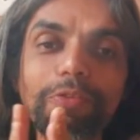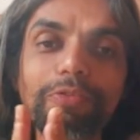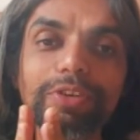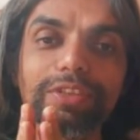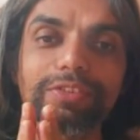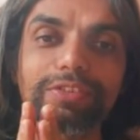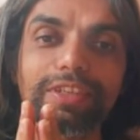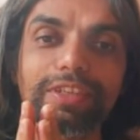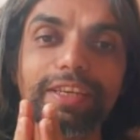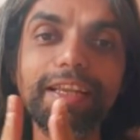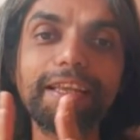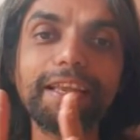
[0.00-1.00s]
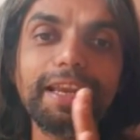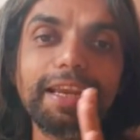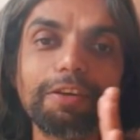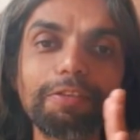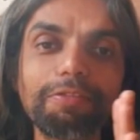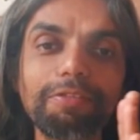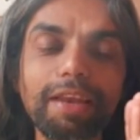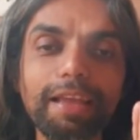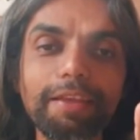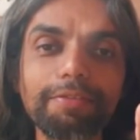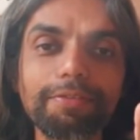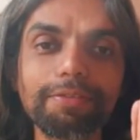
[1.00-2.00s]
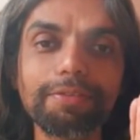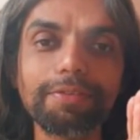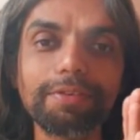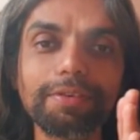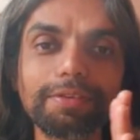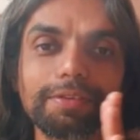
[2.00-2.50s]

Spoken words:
One of his regret of life